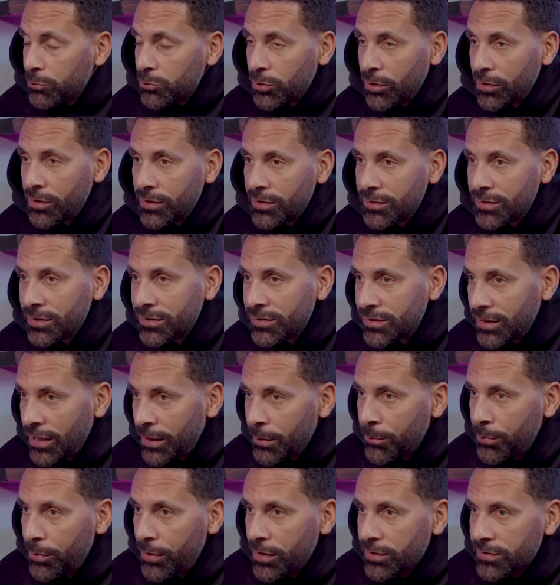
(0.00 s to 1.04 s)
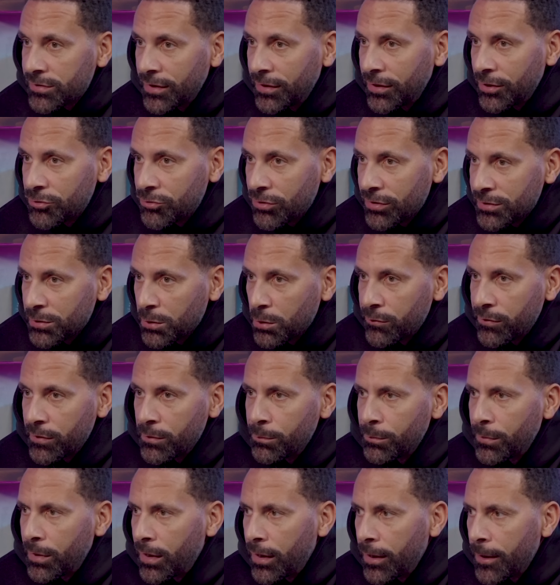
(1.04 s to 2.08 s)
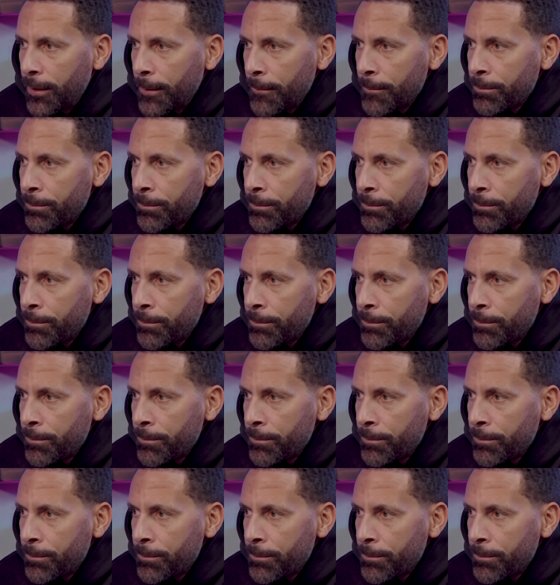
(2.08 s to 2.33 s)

to to see him personally and address it with him, but